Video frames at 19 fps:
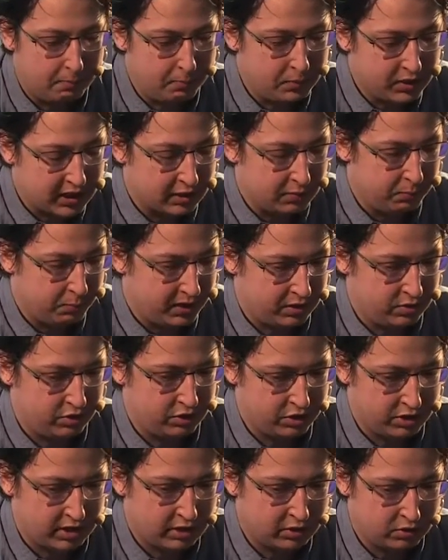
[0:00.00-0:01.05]
get better
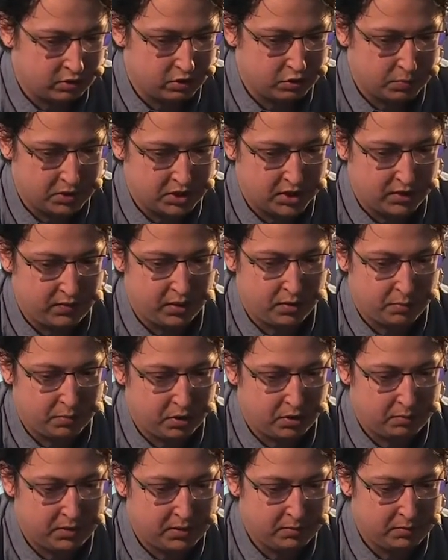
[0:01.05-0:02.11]
results on specific
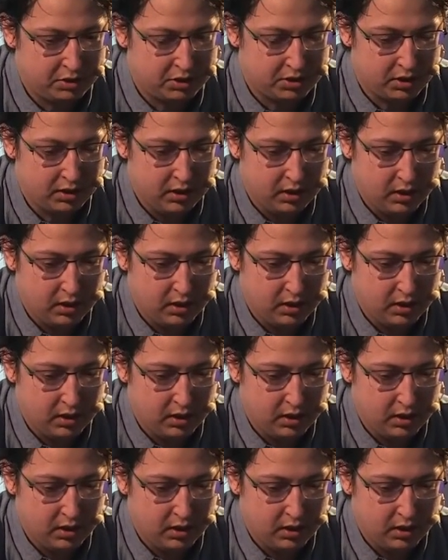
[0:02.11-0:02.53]
problems.